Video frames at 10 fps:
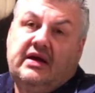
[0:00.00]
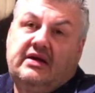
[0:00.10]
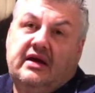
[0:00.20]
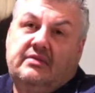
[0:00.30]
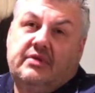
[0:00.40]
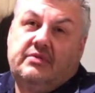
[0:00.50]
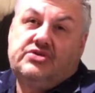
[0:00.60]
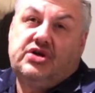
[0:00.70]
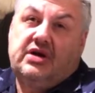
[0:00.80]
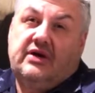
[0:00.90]
by
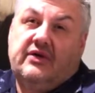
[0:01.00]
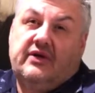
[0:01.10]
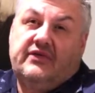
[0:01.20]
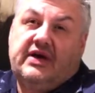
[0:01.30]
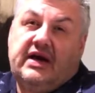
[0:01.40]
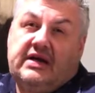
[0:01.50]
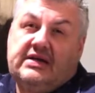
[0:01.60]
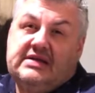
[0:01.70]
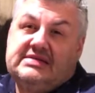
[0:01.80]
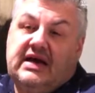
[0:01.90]
machine, of cut
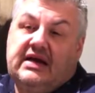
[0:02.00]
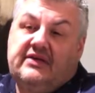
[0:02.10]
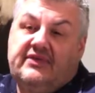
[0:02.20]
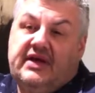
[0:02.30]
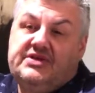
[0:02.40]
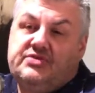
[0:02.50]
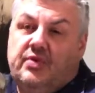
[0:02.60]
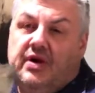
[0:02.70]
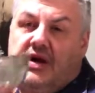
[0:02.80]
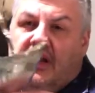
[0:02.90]
design of lace
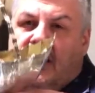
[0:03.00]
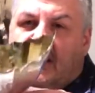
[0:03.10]
work,